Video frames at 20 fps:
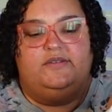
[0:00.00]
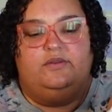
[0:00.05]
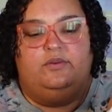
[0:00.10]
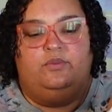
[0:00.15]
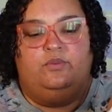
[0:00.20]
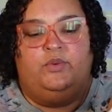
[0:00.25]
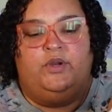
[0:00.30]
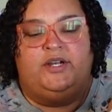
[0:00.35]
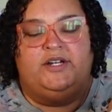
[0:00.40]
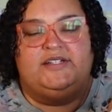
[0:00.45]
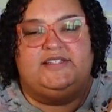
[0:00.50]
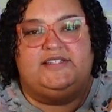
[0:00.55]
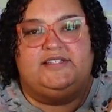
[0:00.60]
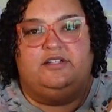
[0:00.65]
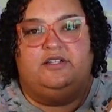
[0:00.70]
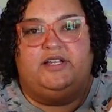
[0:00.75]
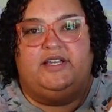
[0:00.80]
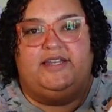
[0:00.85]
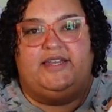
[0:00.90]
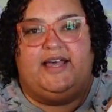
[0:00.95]
where it's
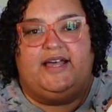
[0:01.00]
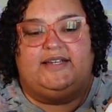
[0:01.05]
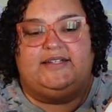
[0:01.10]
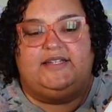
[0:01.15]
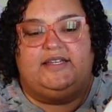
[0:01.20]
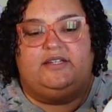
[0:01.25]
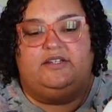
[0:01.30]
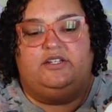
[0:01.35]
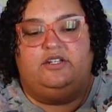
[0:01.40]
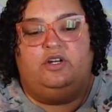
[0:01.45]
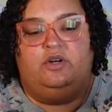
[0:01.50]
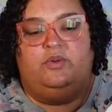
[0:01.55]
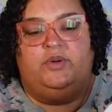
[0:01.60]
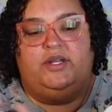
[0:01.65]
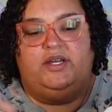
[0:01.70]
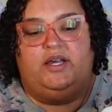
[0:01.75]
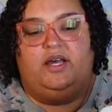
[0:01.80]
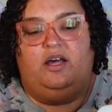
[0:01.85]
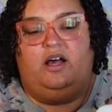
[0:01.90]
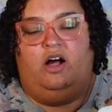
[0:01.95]
still connected. You don't wanna
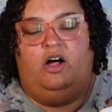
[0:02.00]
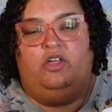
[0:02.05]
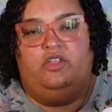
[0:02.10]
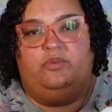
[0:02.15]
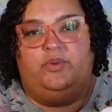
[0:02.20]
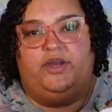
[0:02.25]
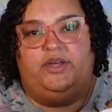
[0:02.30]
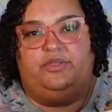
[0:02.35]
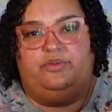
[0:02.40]
cut all the way